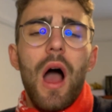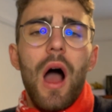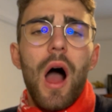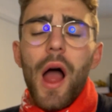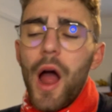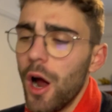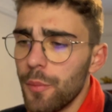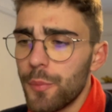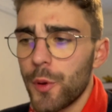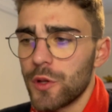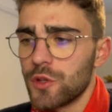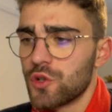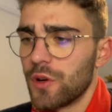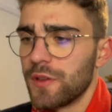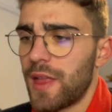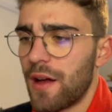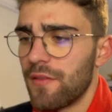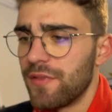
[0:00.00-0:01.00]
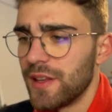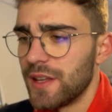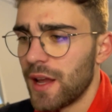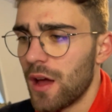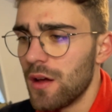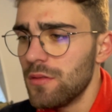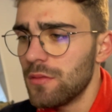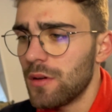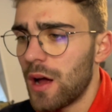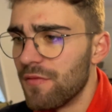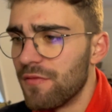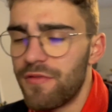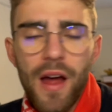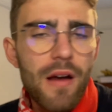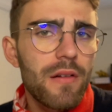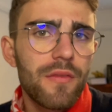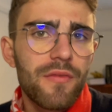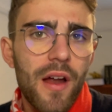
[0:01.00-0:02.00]
I hope you enjoyed that video.
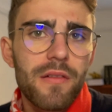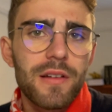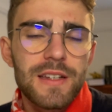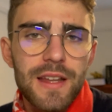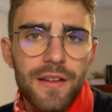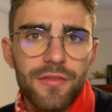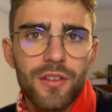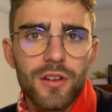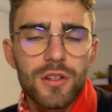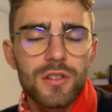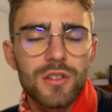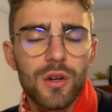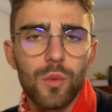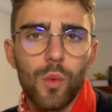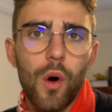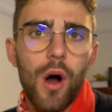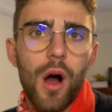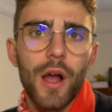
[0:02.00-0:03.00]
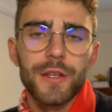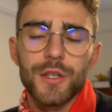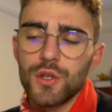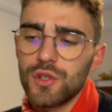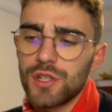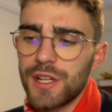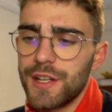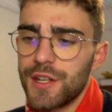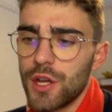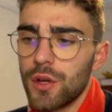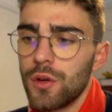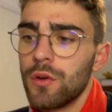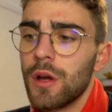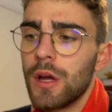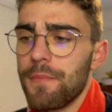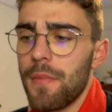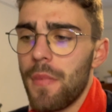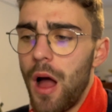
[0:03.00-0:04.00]
Very, very different to what I usually do.
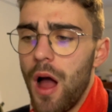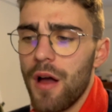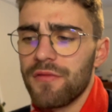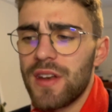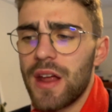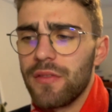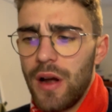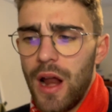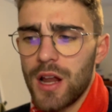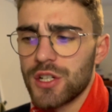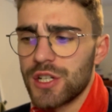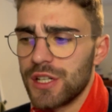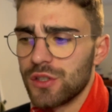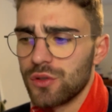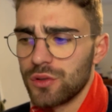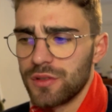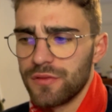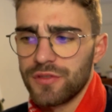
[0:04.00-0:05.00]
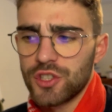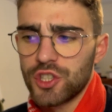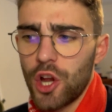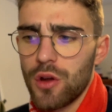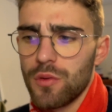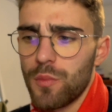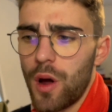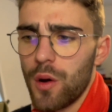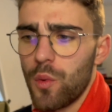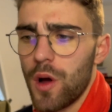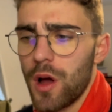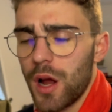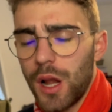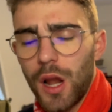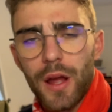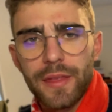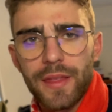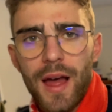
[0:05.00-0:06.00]
I've never actually sort of shown my work
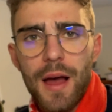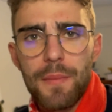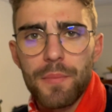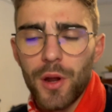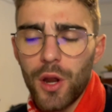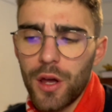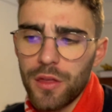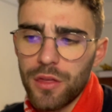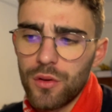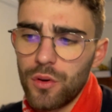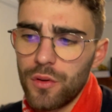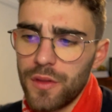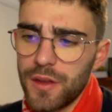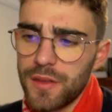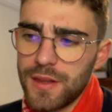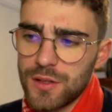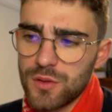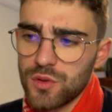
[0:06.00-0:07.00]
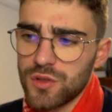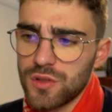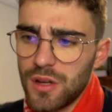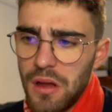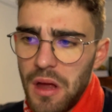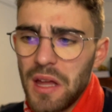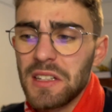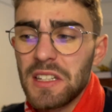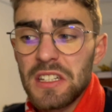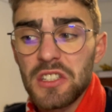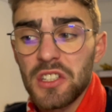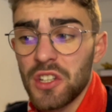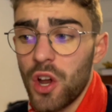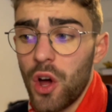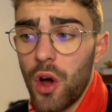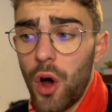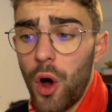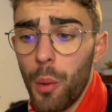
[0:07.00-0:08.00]
like that, but I thought that this was a decent
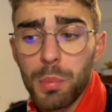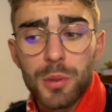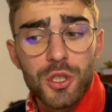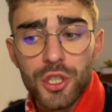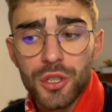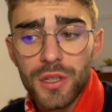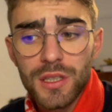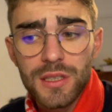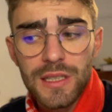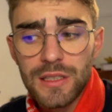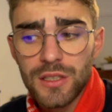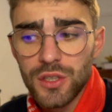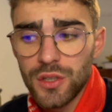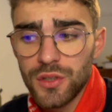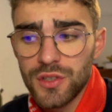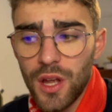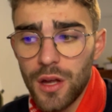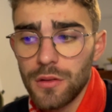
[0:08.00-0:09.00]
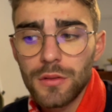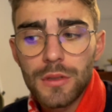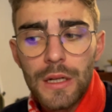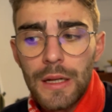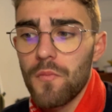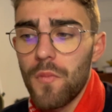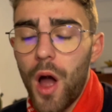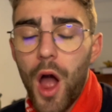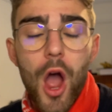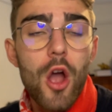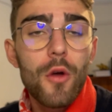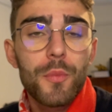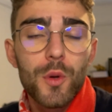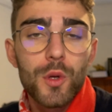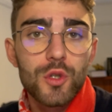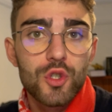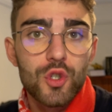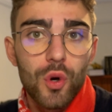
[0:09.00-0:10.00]
opportunity to do so. I hope
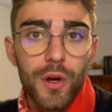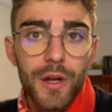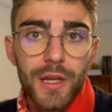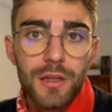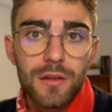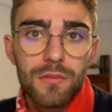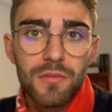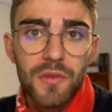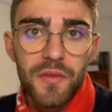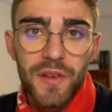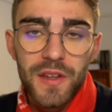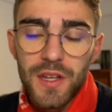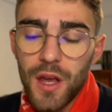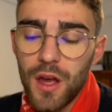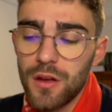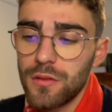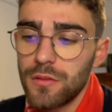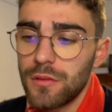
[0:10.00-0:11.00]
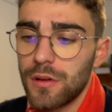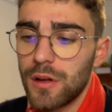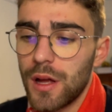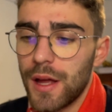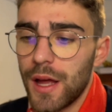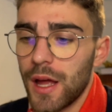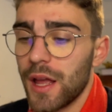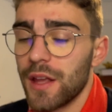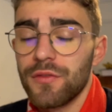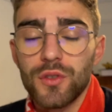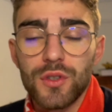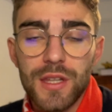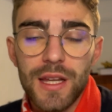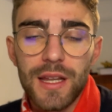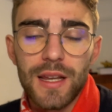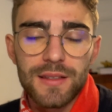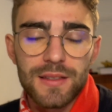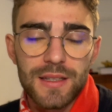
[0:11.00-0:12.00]
you enjoyed the video. If you
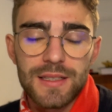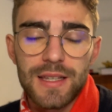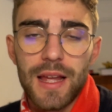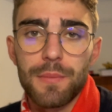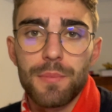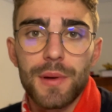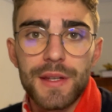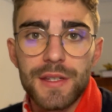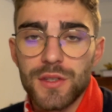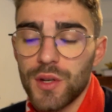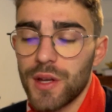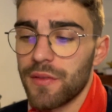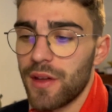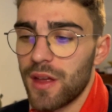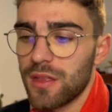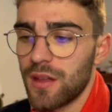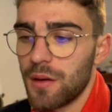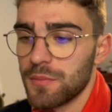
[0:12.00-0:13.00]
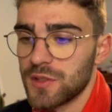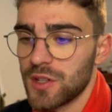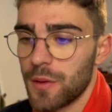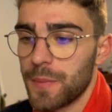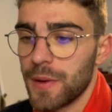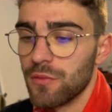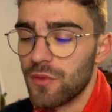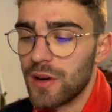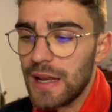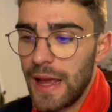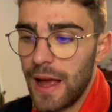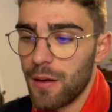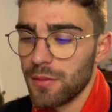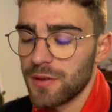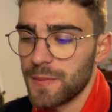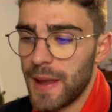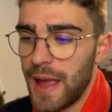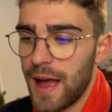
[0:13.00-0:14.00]
did, as I say, please do give it a thumbs up. It really
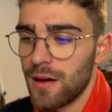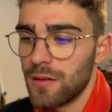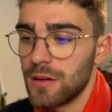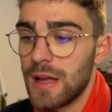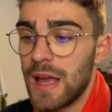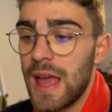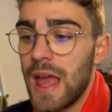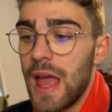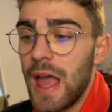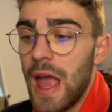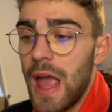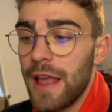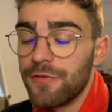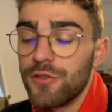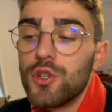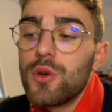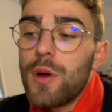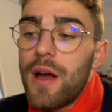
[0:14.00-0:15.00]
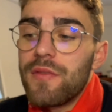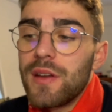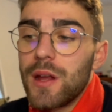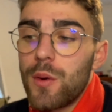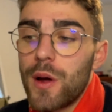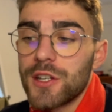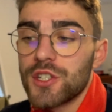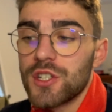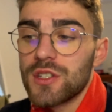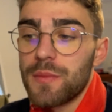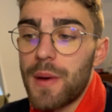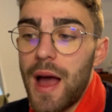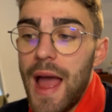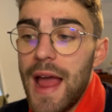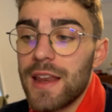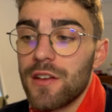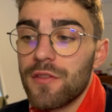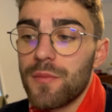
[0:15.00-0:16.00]
helps me out. If you do have any questions
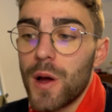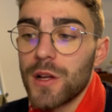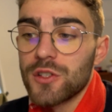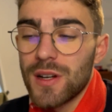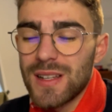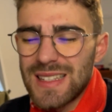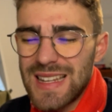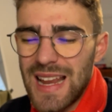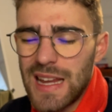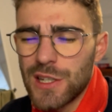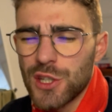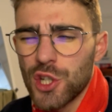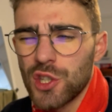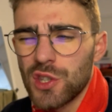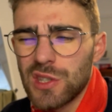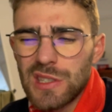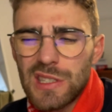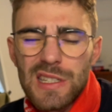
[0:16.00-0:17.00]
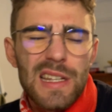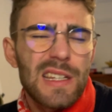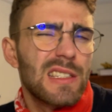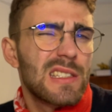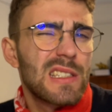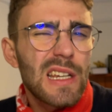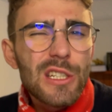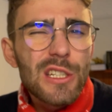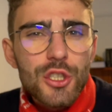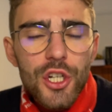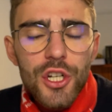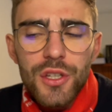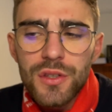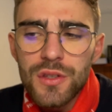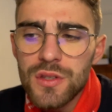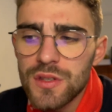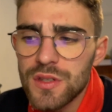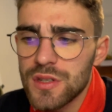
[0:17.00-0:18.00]
about any of my translations,
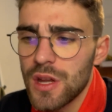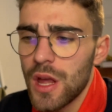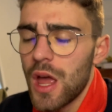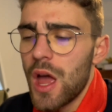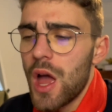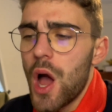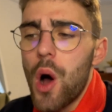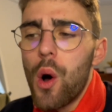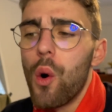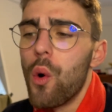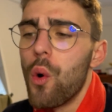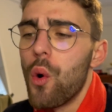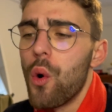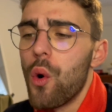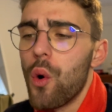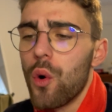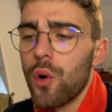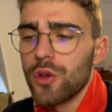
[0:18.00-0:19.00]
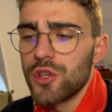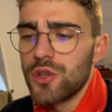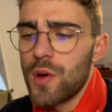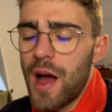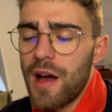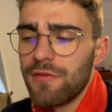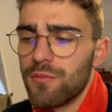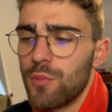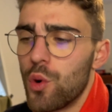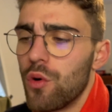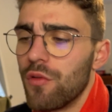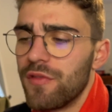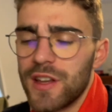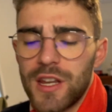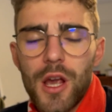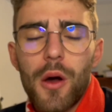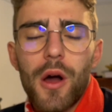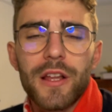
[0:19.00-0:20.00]
decisions, or you have more
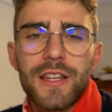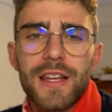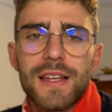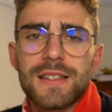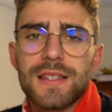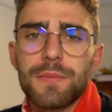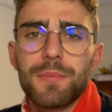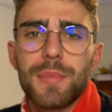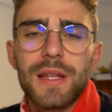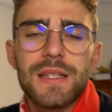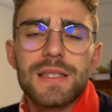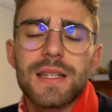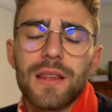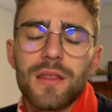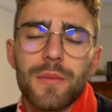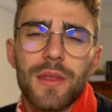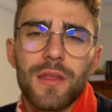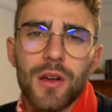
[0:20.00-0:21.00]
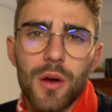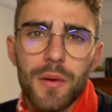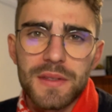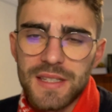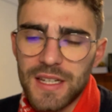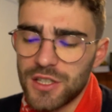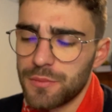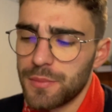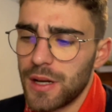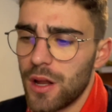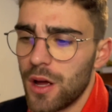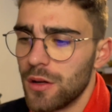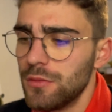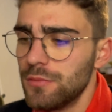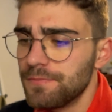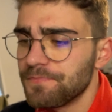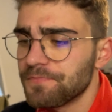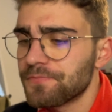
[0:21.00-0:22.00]
video ideas, then please stick them in the comment section below.
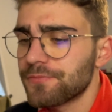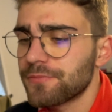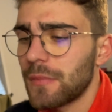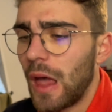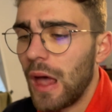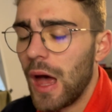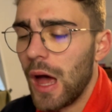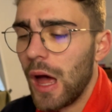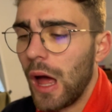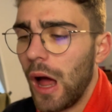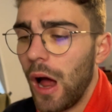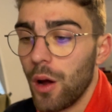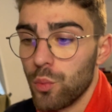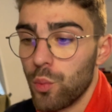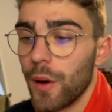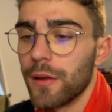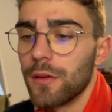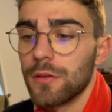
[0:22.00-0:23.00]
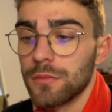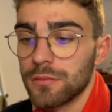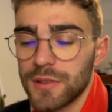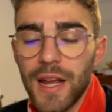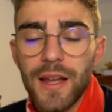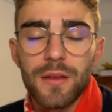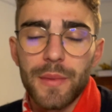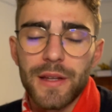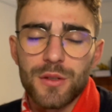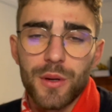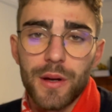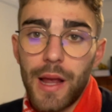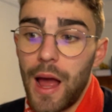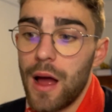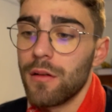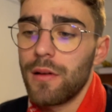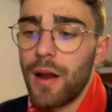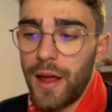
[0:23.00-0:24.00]
I will take them into
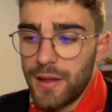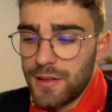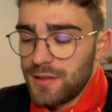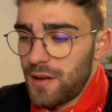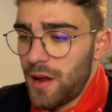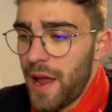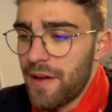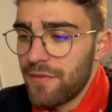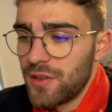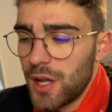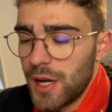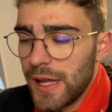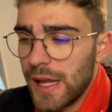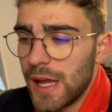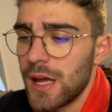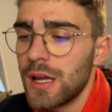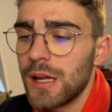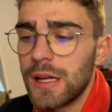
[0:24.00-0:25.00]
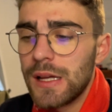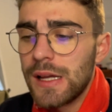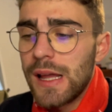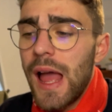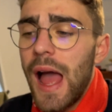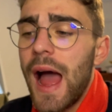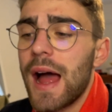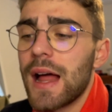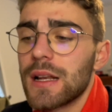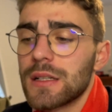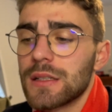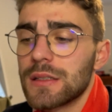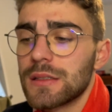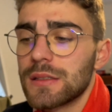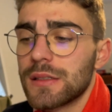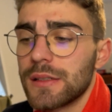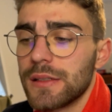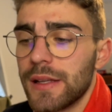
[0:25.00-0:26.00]
account, as I have done here.
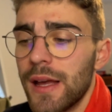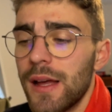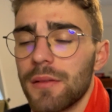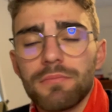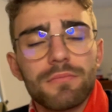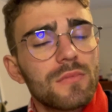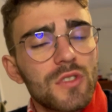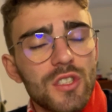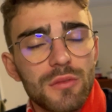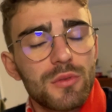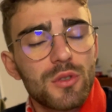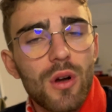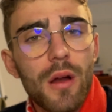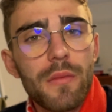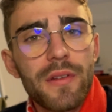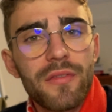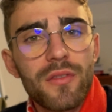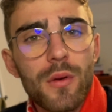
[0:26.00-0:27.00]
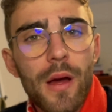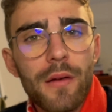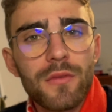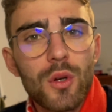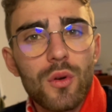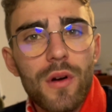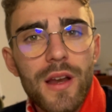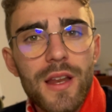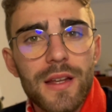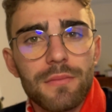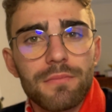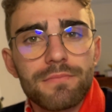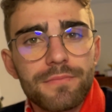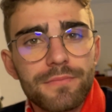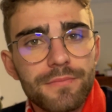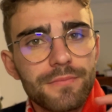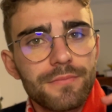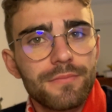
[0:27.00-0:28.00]
And yeah, subscribe if you haven't already.
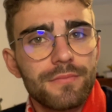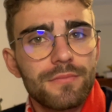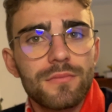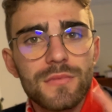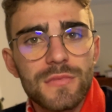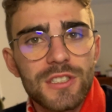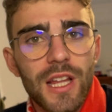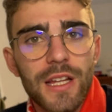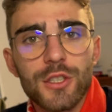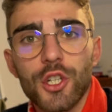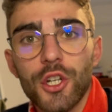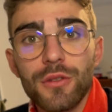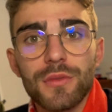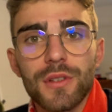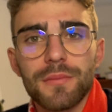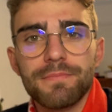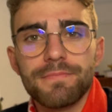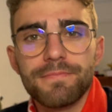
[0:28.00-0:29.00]
Stay tuned.